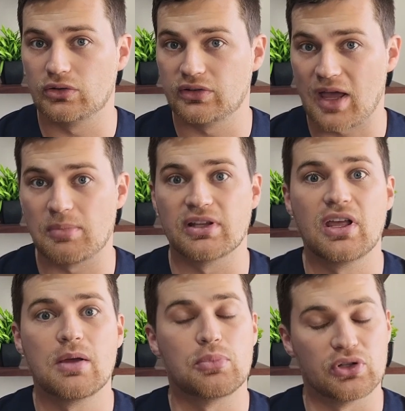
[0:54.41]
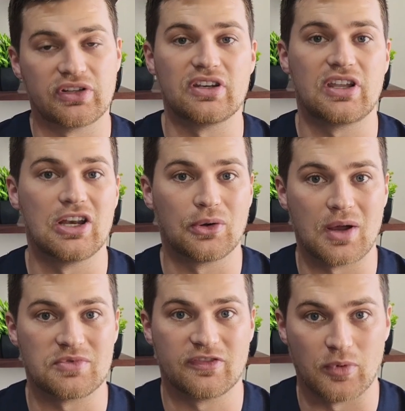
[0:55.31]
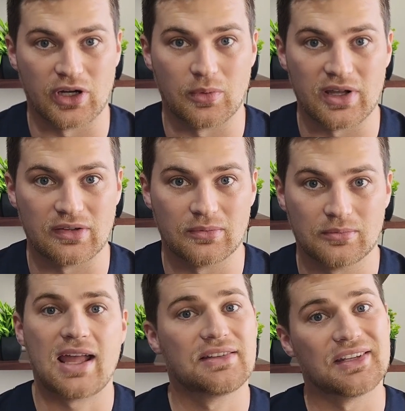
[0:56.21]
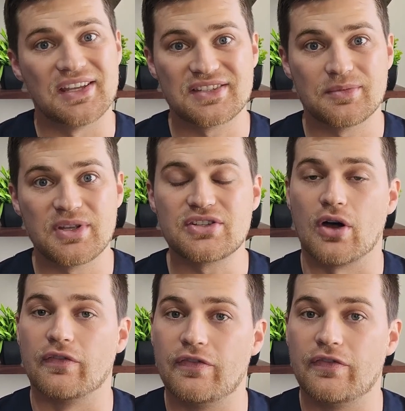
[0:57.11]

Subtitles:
tablet per 10 kilograms of body weight. Antihistamines are